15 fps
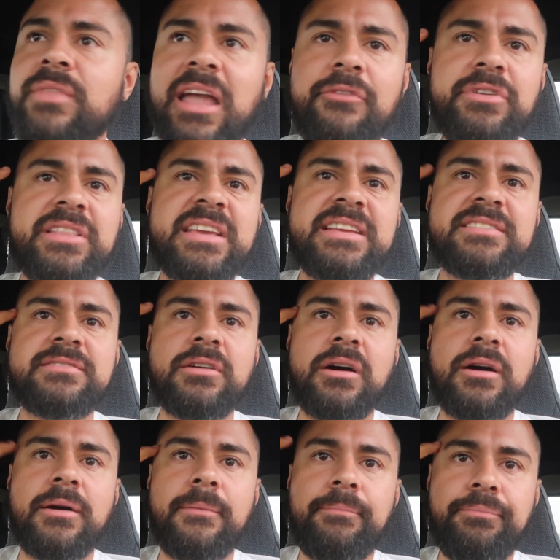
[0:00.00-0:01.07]
everything's
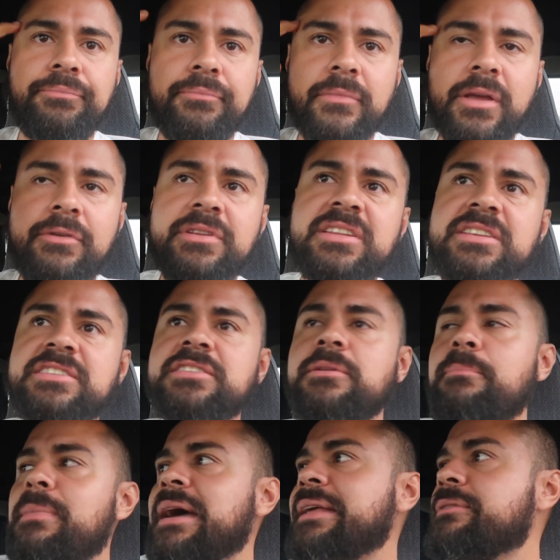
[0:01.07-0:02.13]
in
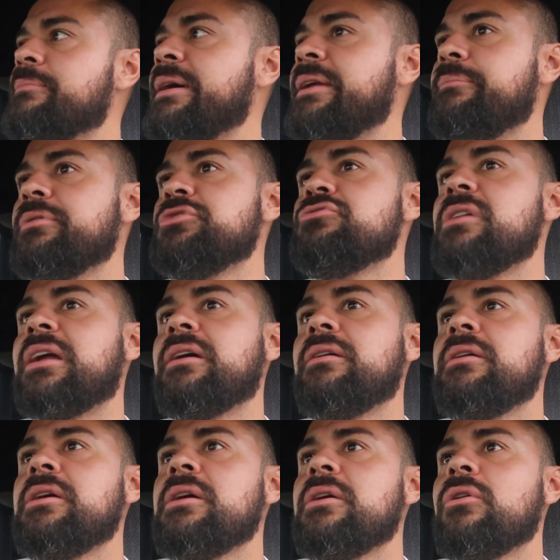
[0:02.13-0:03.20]
the mind, man. But you gotta
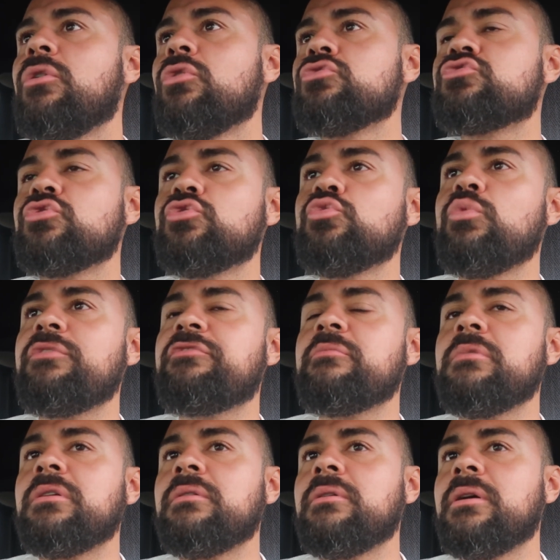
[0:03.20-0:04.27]
also do it
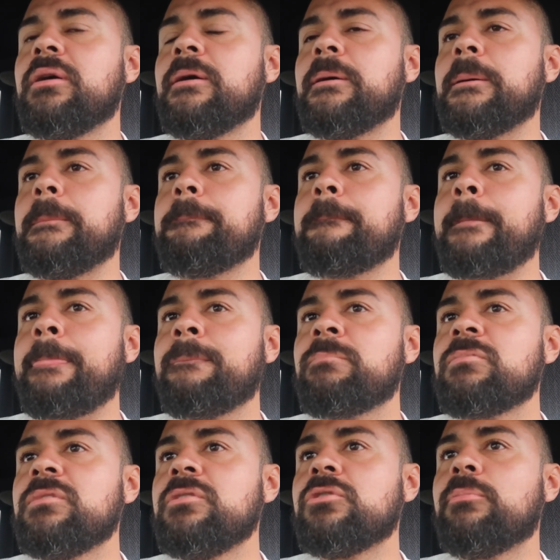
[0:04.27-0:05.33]
from
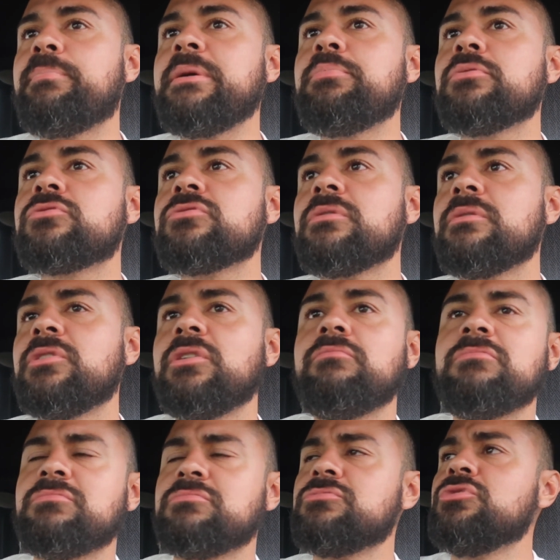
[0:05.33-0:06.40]
people talk,
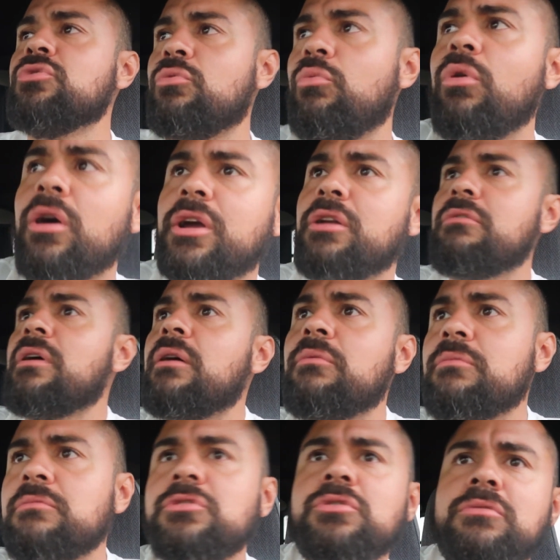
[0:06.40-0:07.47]
walking around,